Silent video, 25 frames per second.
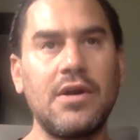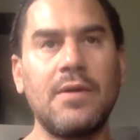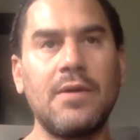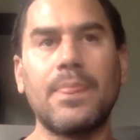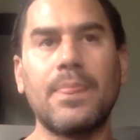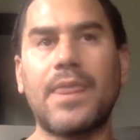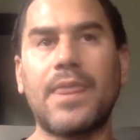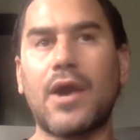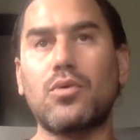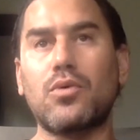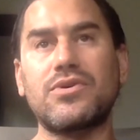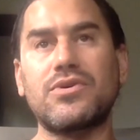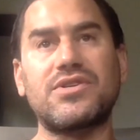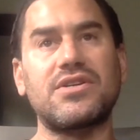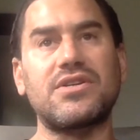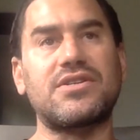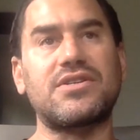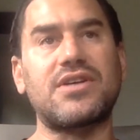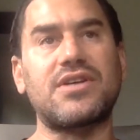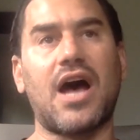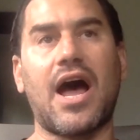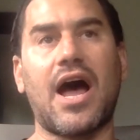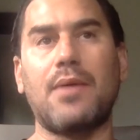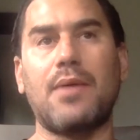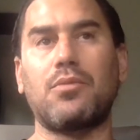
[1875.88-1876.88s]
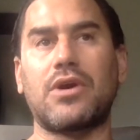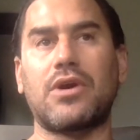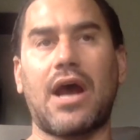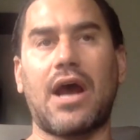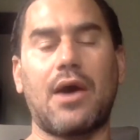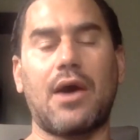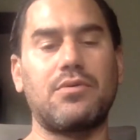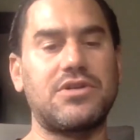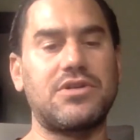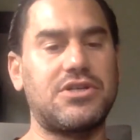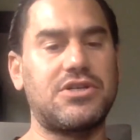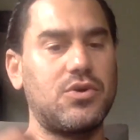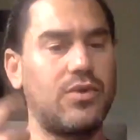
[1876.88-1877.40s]
there was a time when I
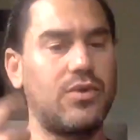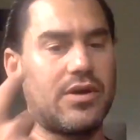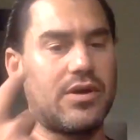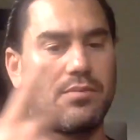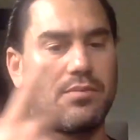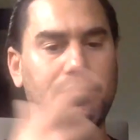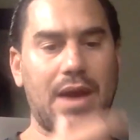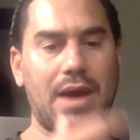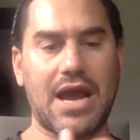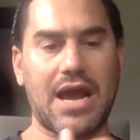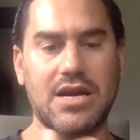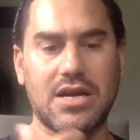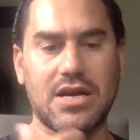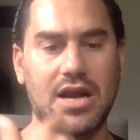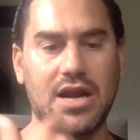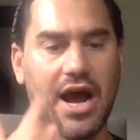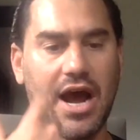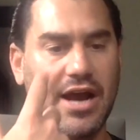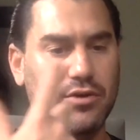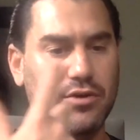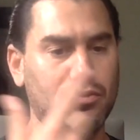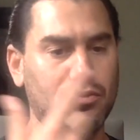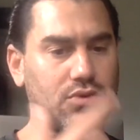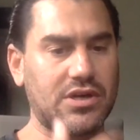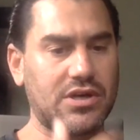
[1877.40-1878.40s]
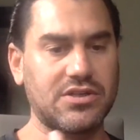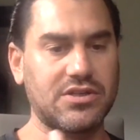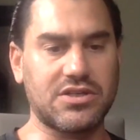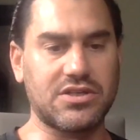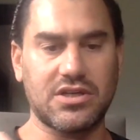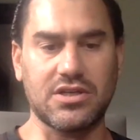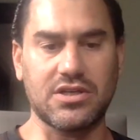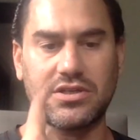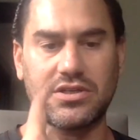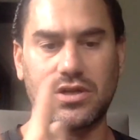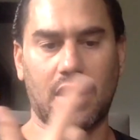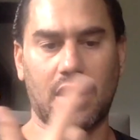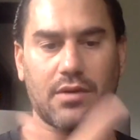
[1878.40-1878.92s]
was doing betadine
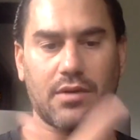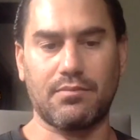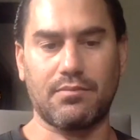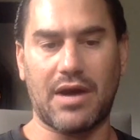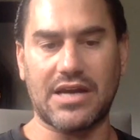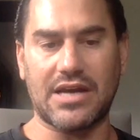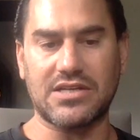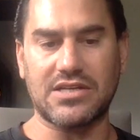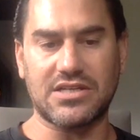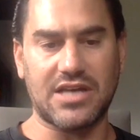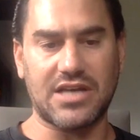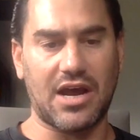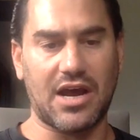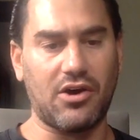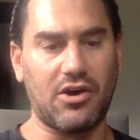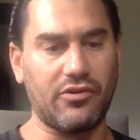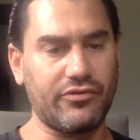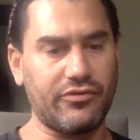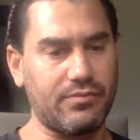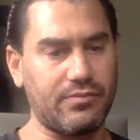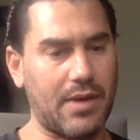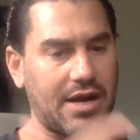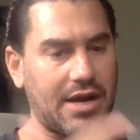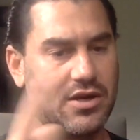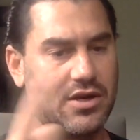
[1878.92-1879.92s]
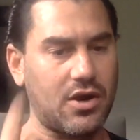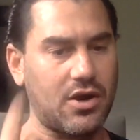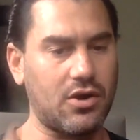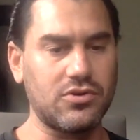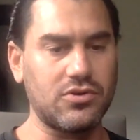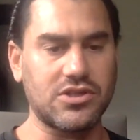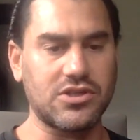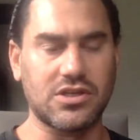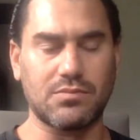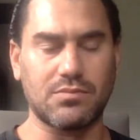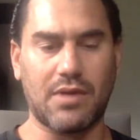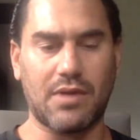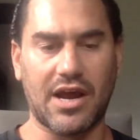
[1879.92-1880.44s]
rinses on myself, my
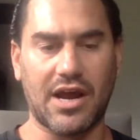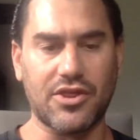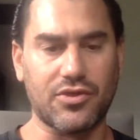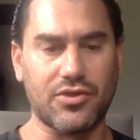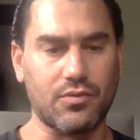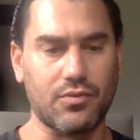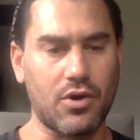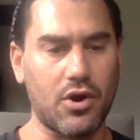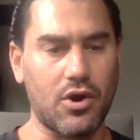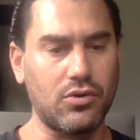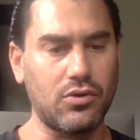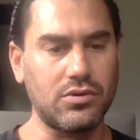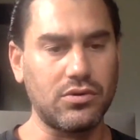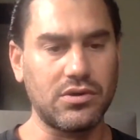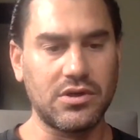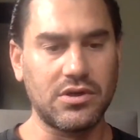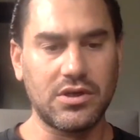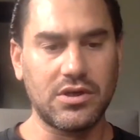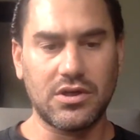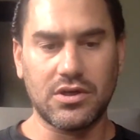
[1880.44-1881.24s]
nose and my throat,